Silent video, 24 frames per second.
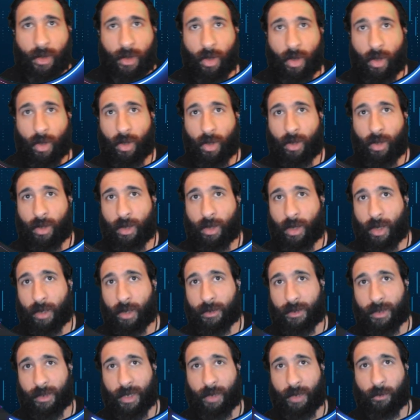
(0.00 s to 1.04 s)
a
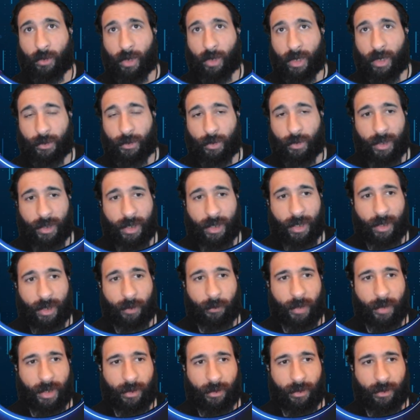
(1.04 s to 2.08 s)
samurai drinking a
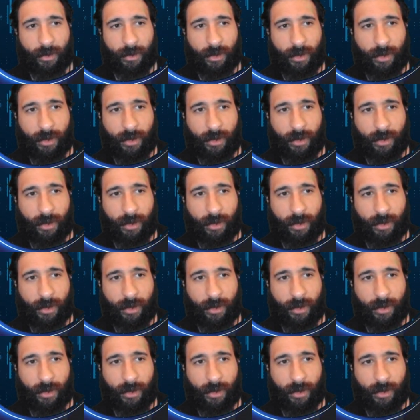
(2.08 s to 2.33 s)
beer?